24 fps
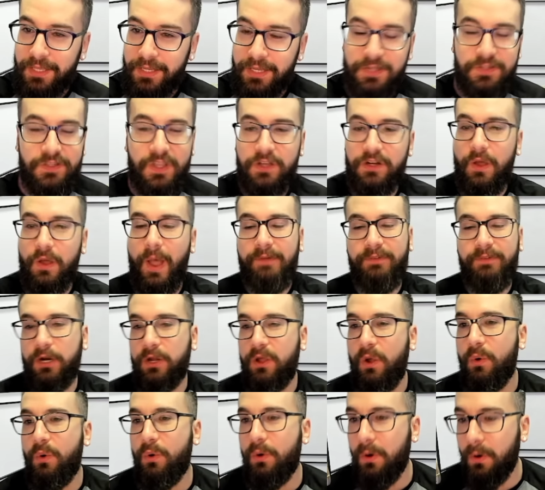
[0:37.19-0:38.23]
He's like, no, I've got
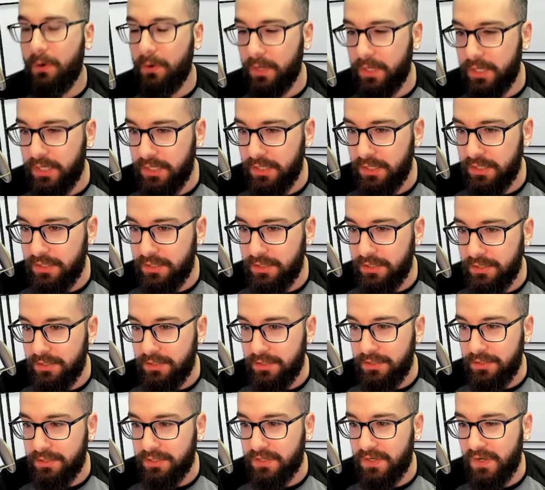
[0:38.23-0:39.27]
to go early
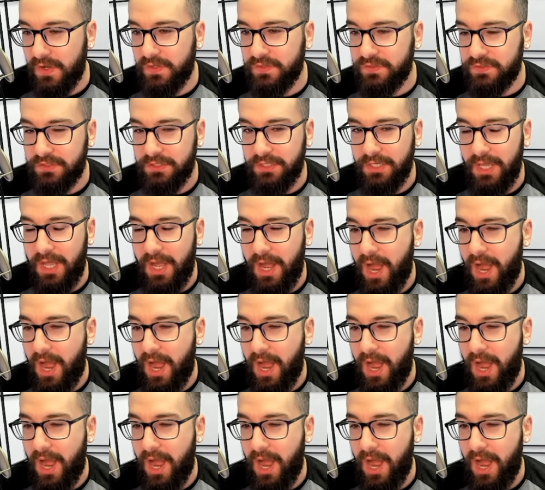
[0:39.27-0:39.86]
because